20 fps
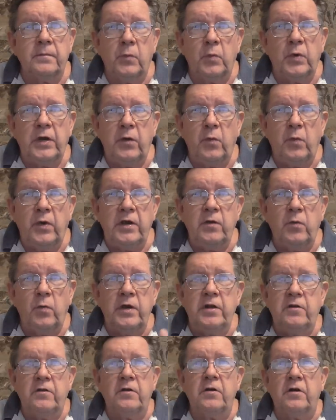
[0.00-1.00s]

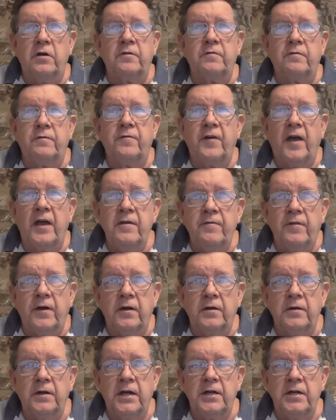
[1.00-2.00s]
we do not
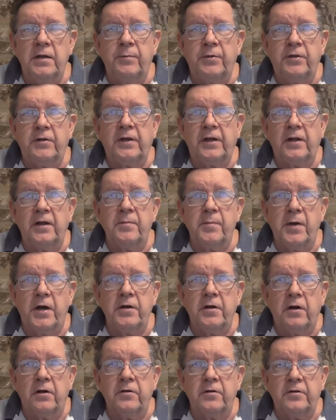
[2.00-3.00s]
favor any particular
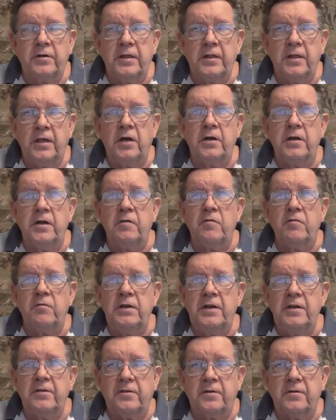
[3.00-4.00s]
minority. The only
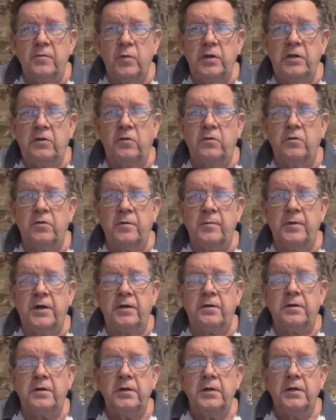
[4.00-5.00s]
reason we talk
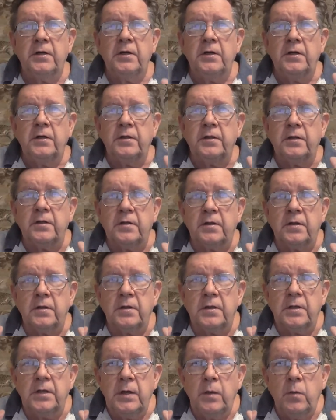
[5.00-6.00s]
about
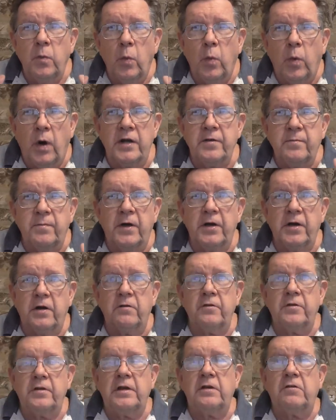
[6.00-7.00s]
the white
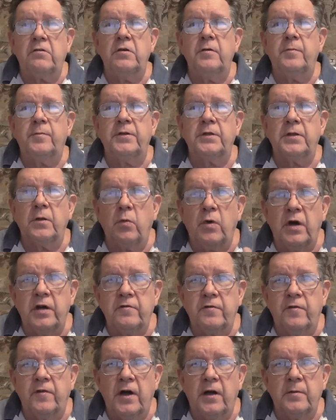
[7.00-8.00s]
minority group and the
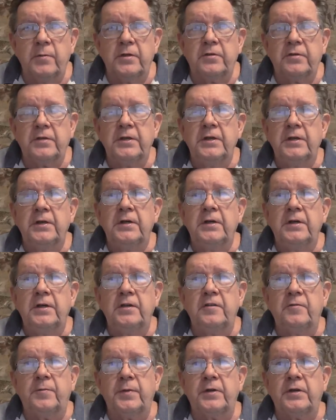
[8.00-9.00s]
white farmers
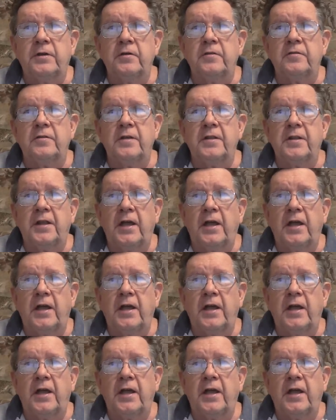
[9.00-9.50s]
is because